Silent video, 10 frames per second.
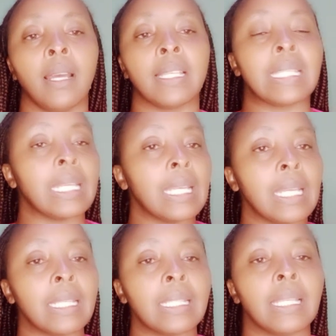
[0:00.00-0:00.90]

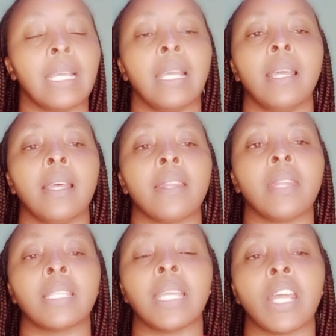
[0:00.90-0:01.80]
seedlings
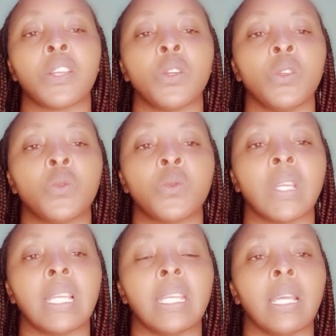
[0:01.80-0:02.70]
that are not
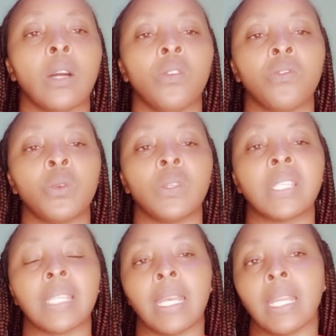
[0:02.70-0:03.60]
really of good
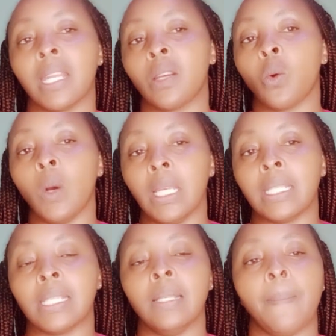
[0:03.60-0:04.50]
standard and
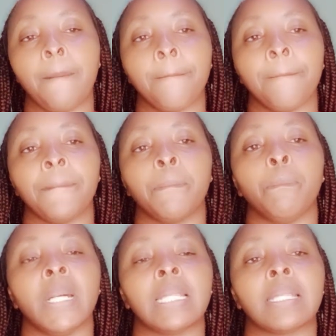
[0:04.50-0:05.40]
quality,
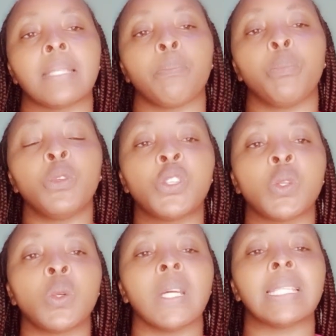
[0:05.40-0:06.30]
but puts
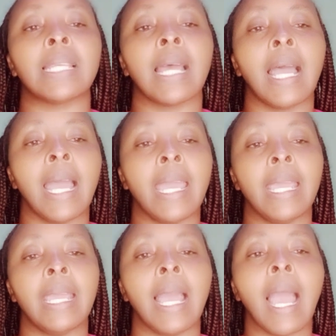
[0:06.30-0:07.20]
you at a
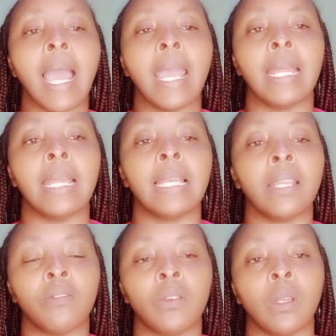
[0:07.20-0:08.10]
high
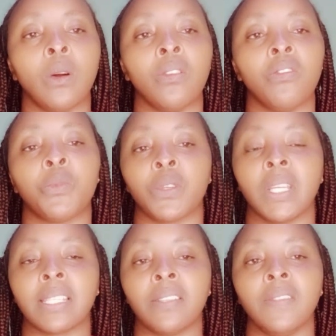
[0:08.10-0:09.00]
level of
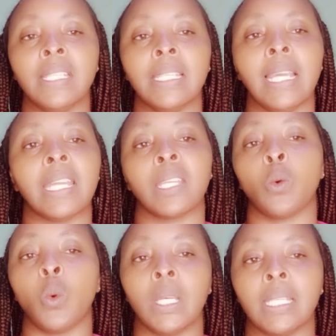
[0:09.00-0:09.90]
productivity and
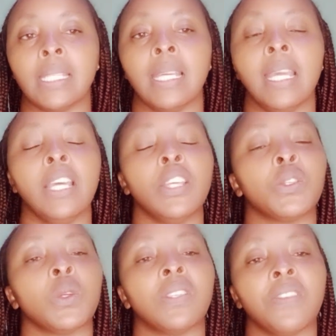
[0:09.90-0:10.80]
quality. So
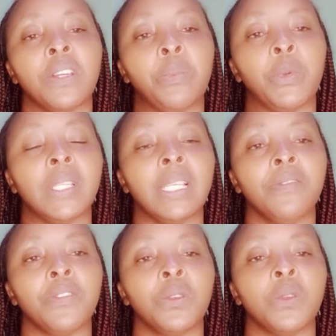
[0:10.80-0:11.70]
it's very important
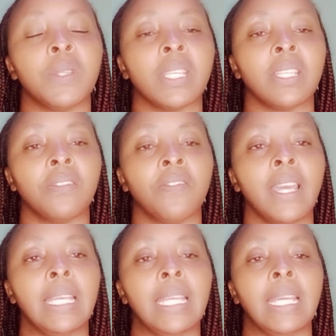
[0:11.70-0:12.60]
for you to be
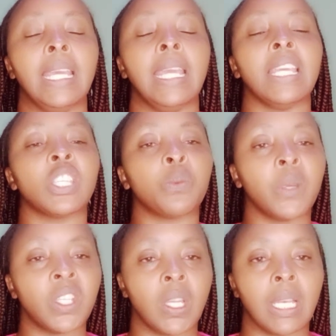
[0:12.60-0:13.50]
certified,
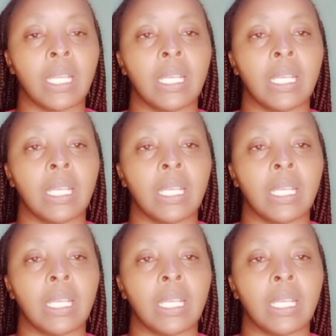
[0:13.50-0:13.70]
especially